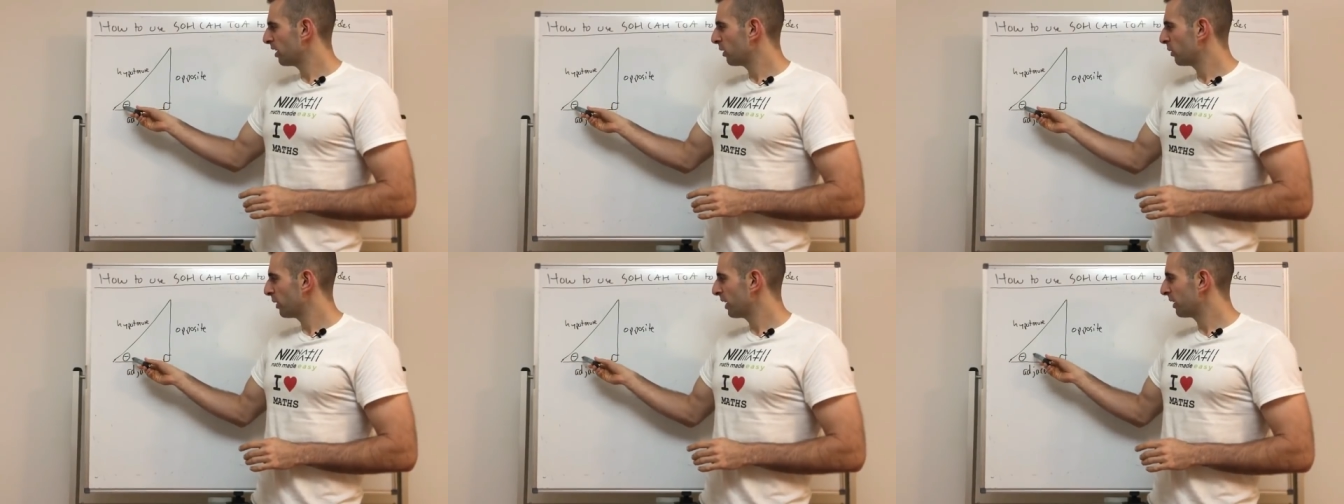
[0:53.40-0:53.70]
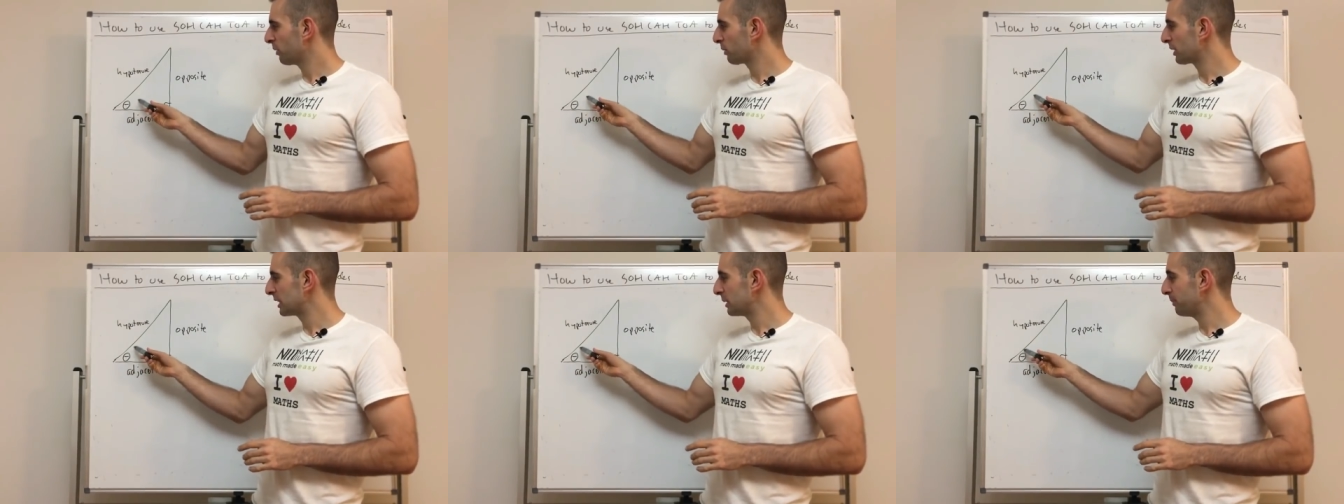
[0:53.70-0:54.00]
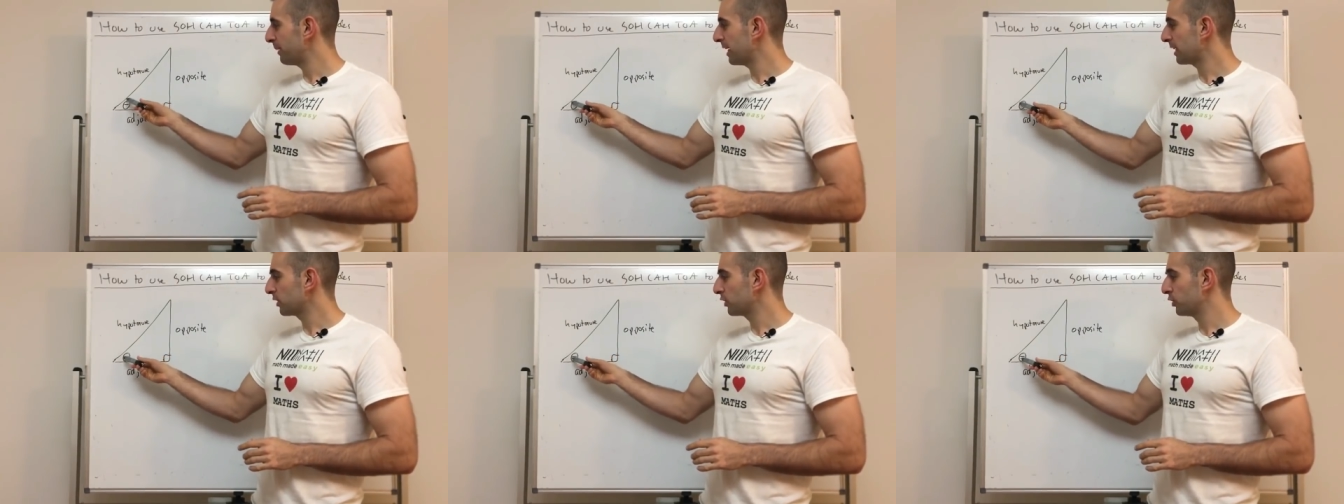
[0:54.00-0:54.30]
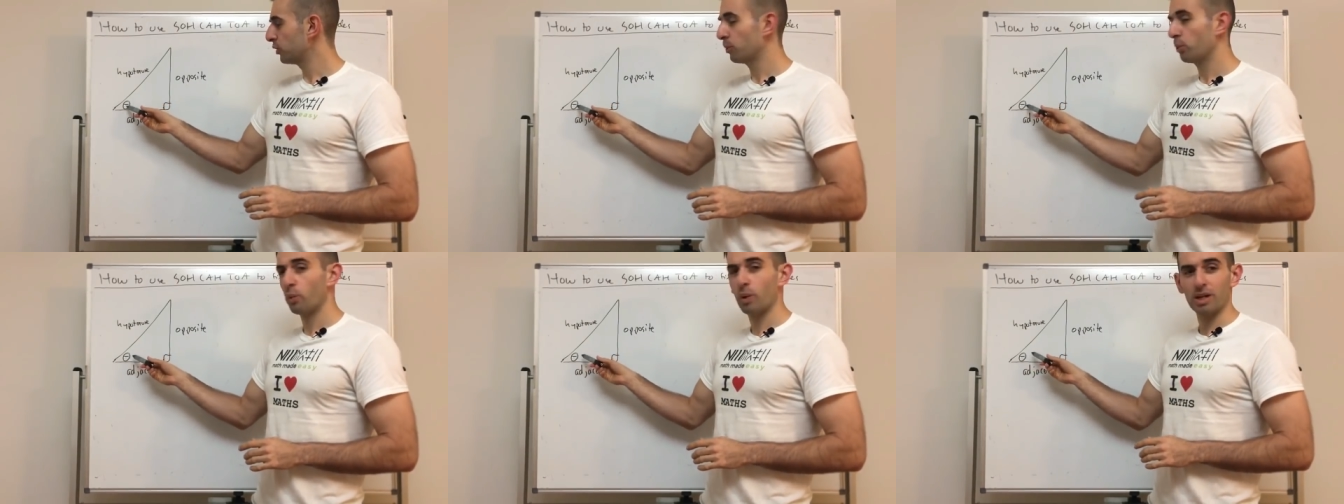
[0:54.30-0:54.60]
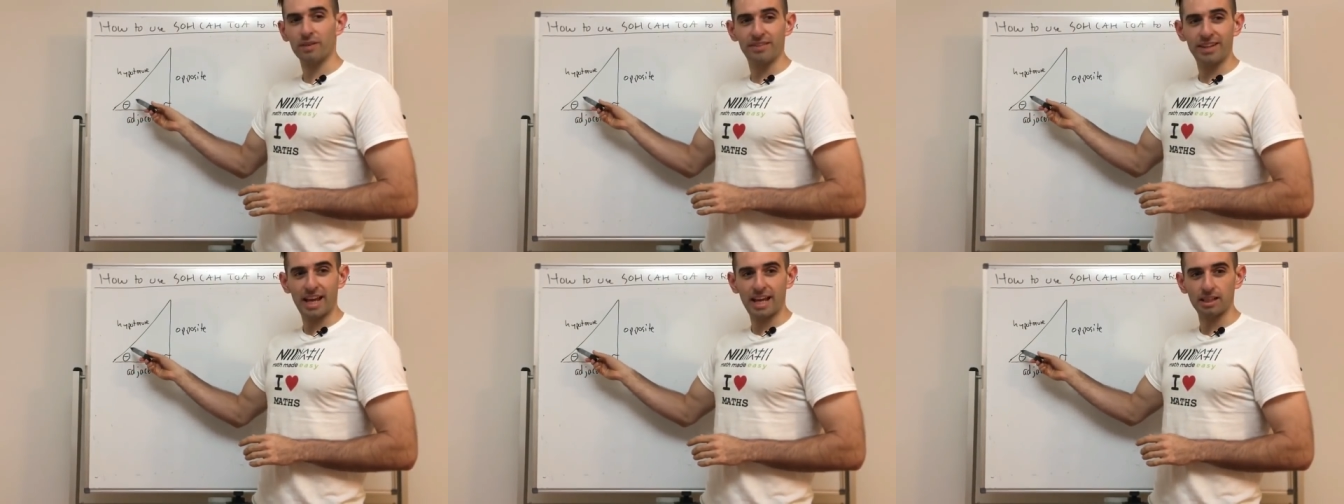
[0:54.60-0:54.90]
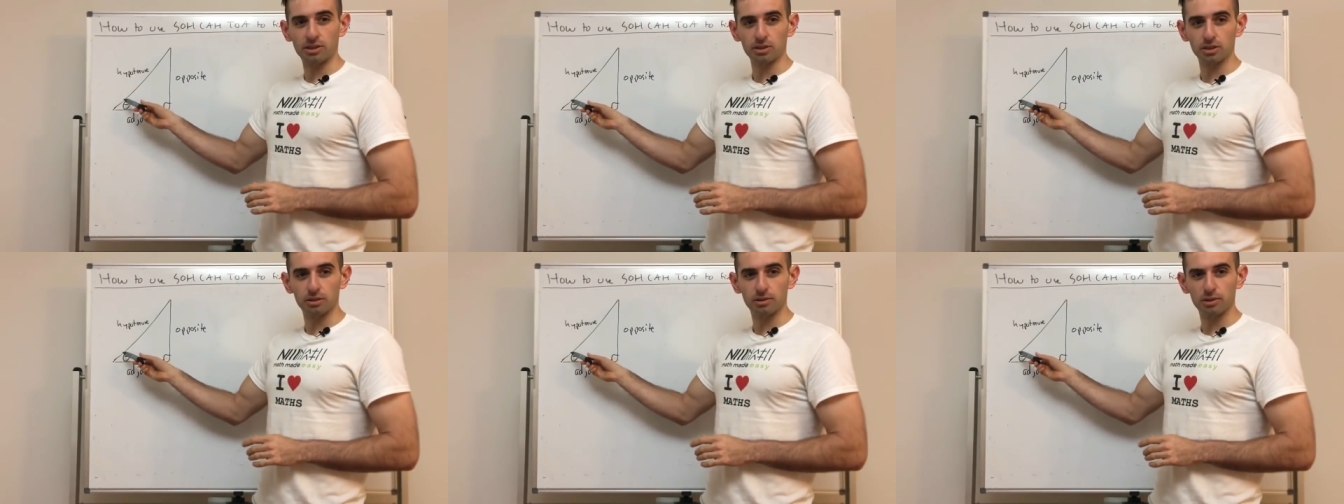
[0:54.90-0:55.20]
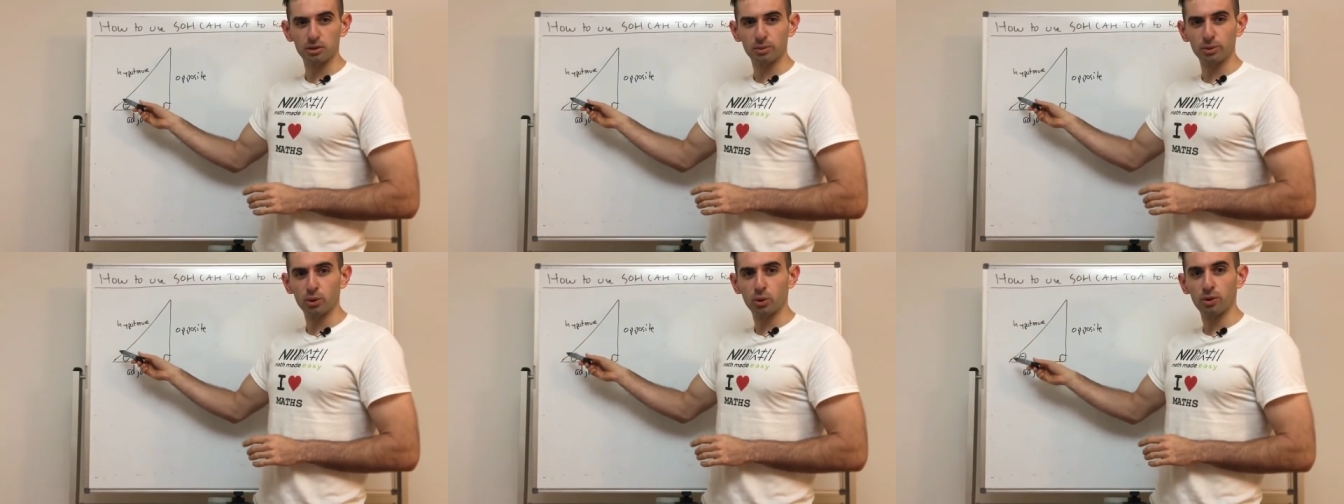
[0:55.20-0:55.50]
in respect to one of the angles,
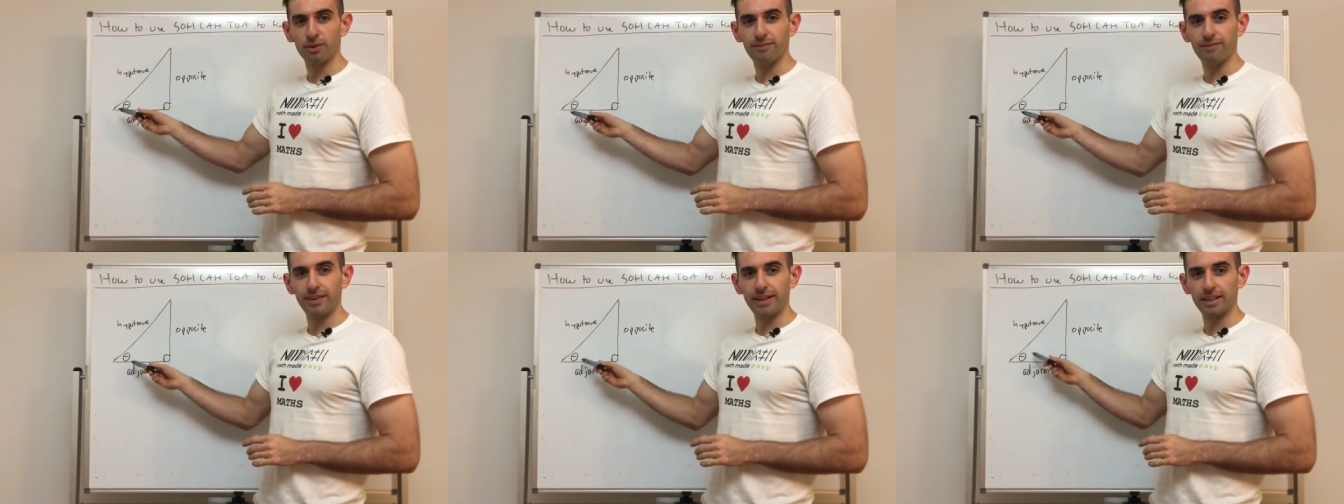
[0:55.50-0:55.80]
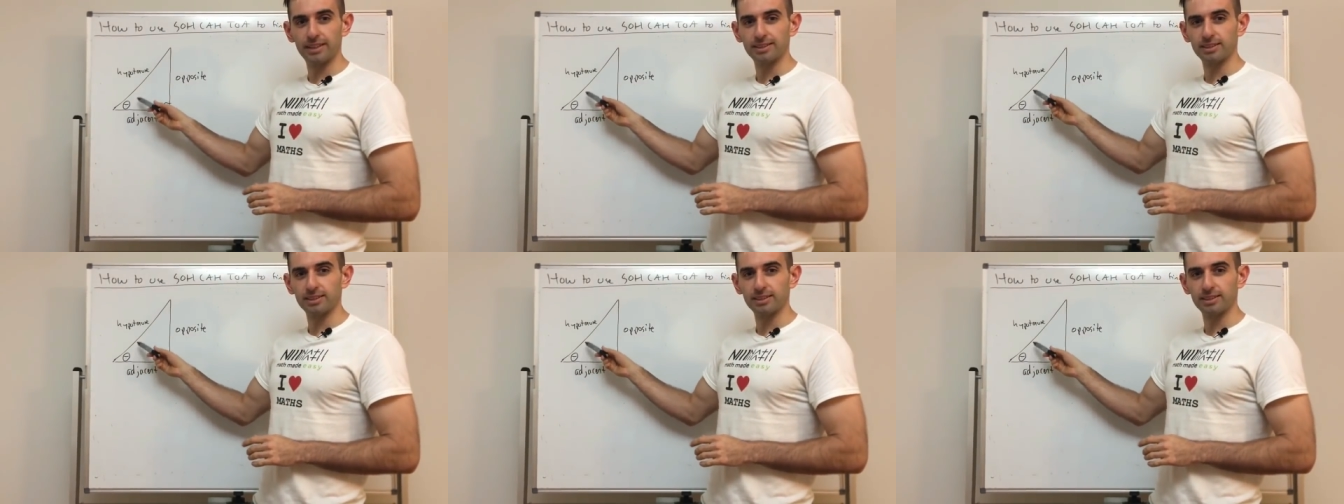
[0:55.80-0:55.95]
which we call theta.